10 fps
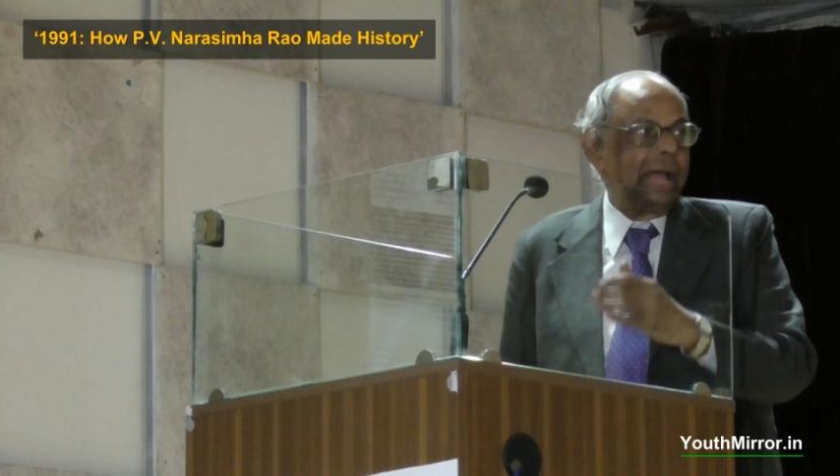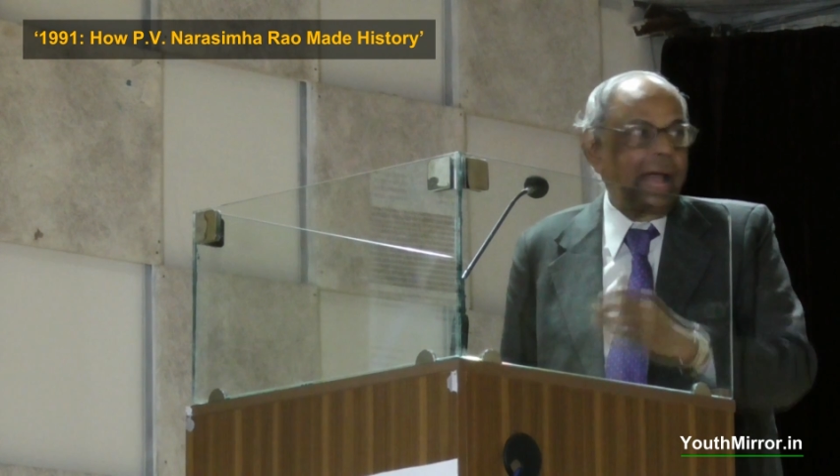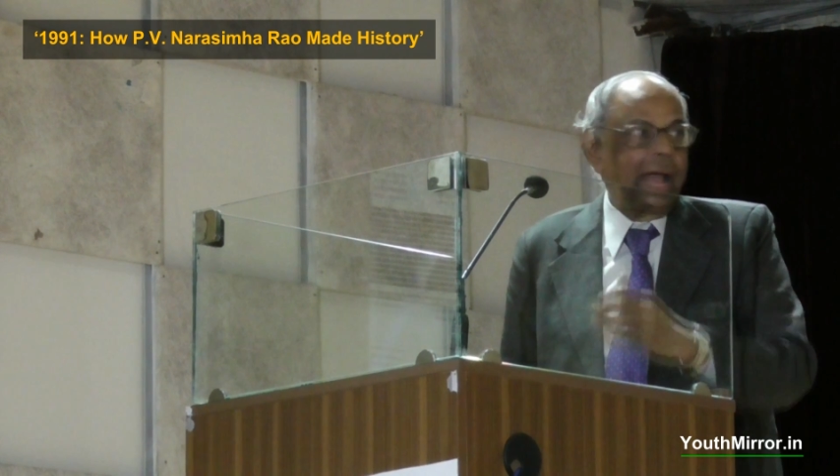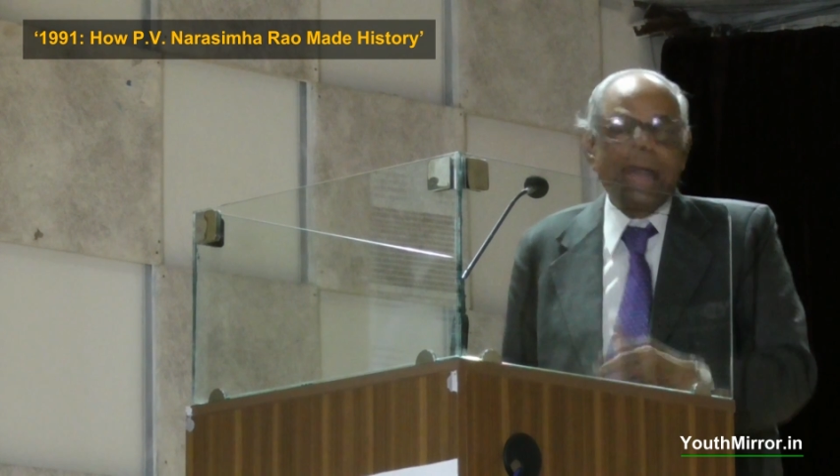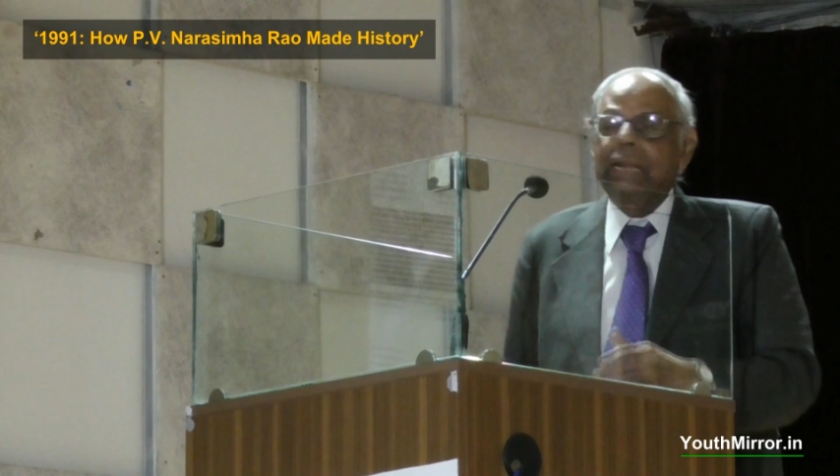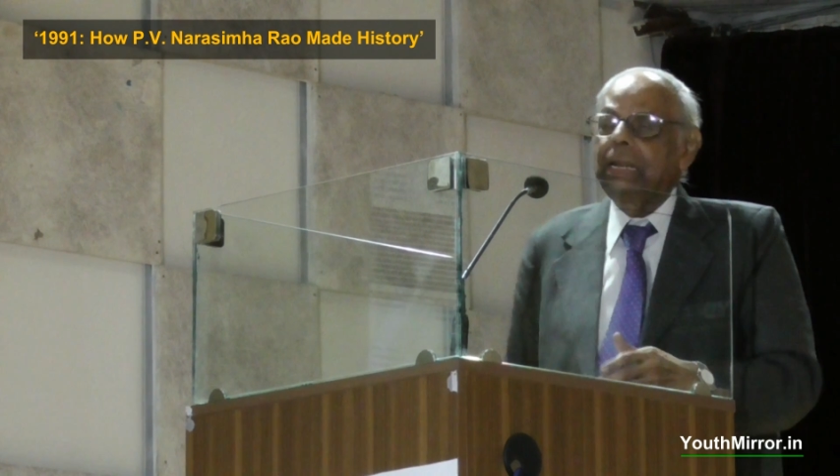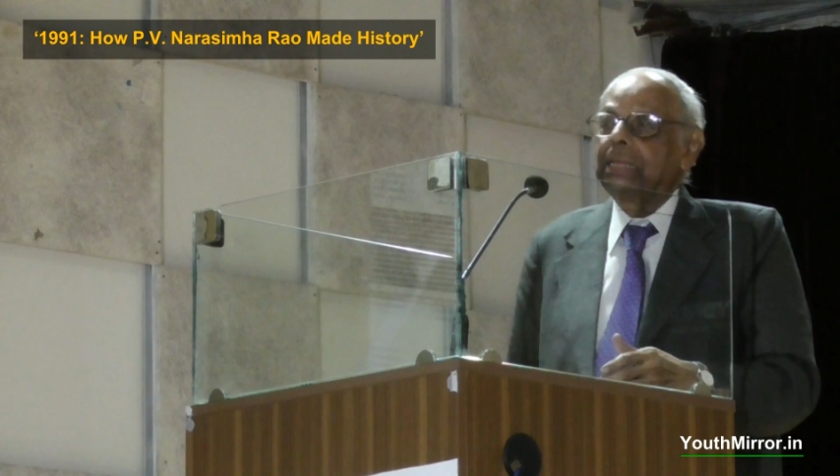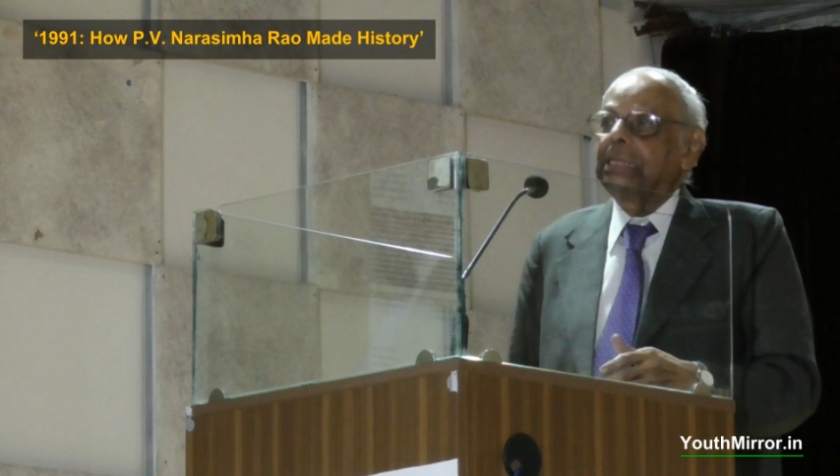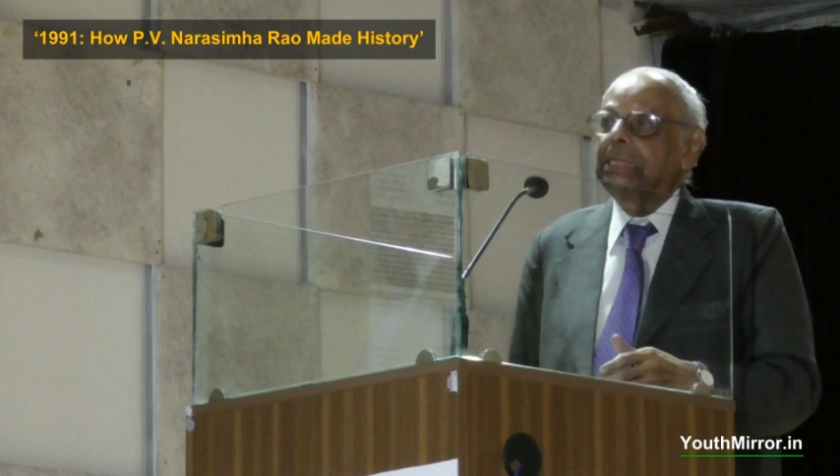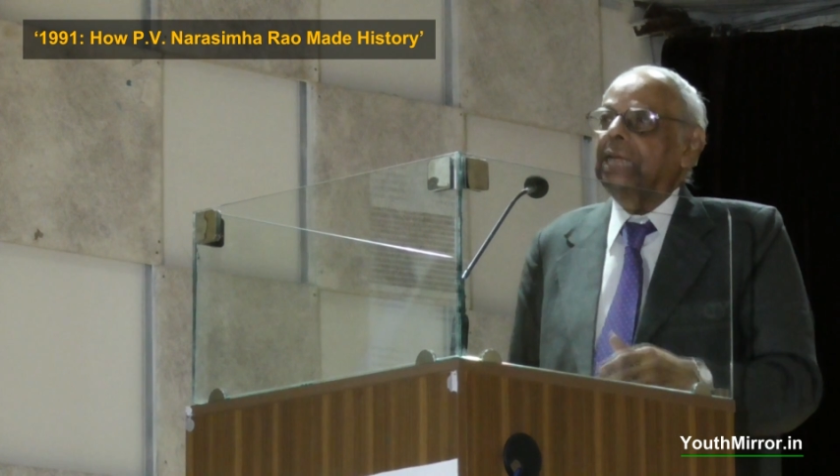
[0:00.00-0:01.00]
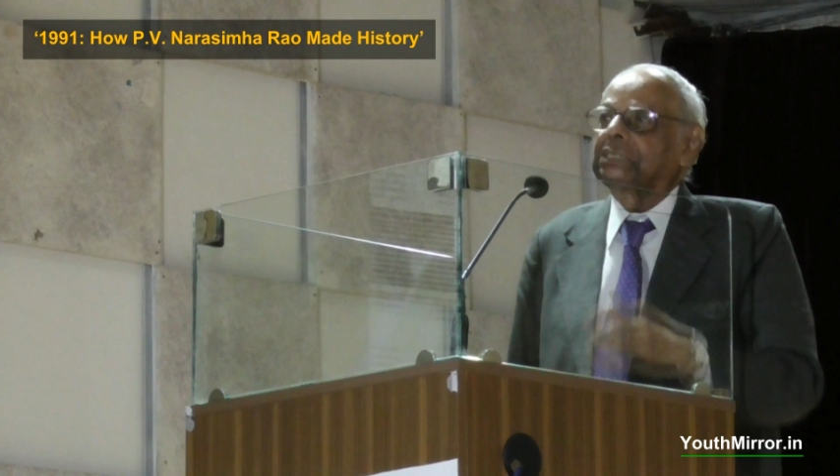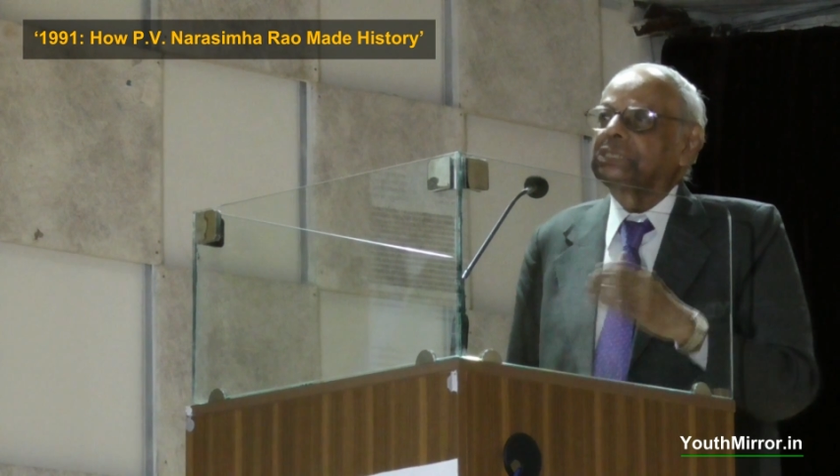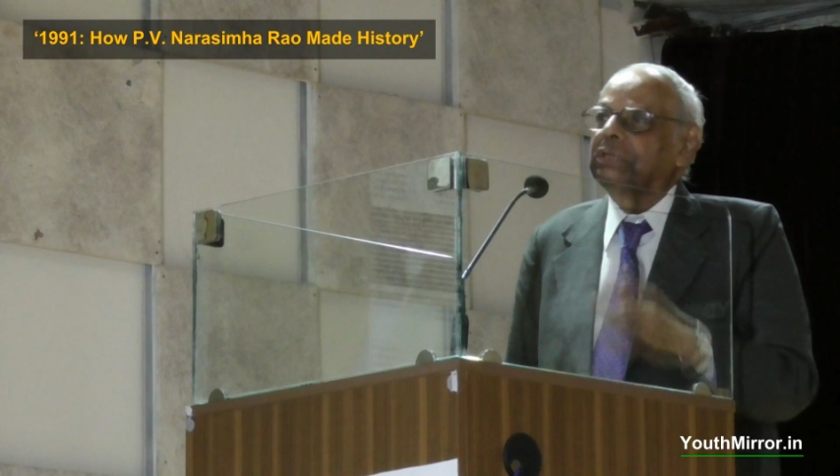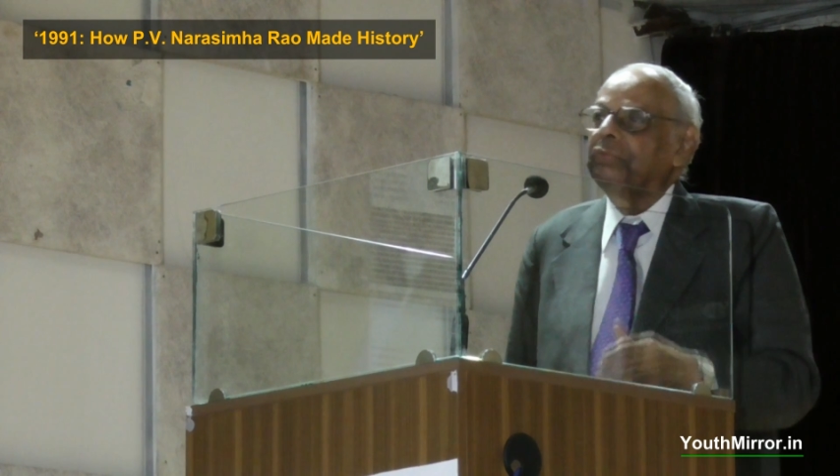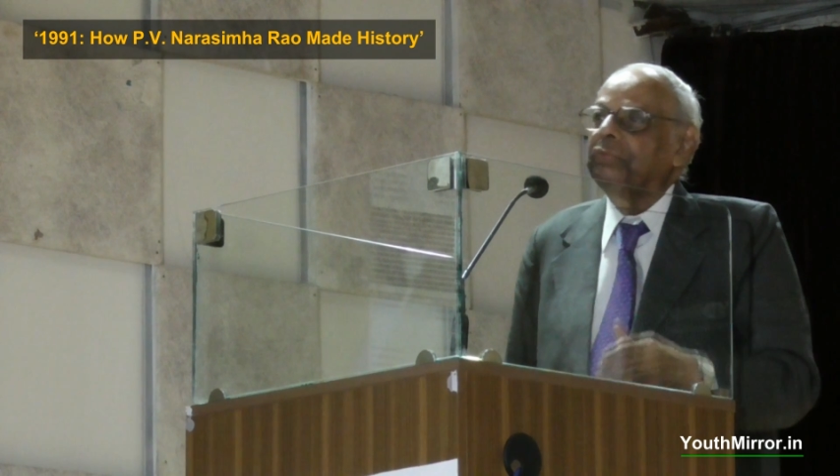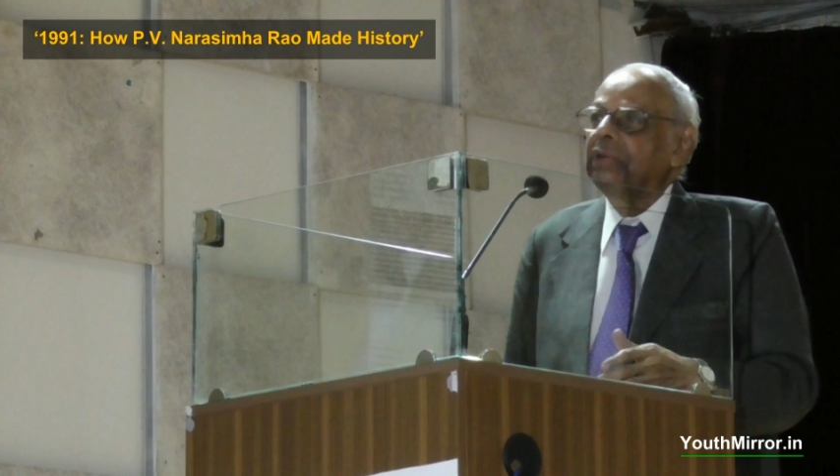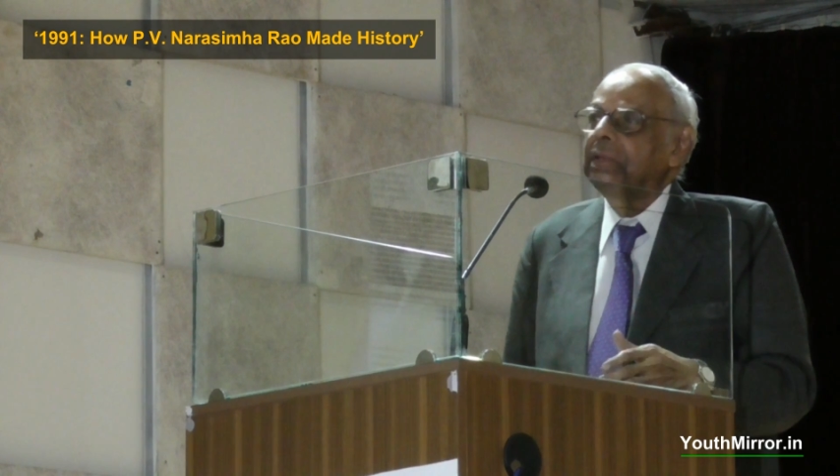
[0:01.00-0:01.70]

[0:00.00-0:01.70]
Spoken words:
and the excessive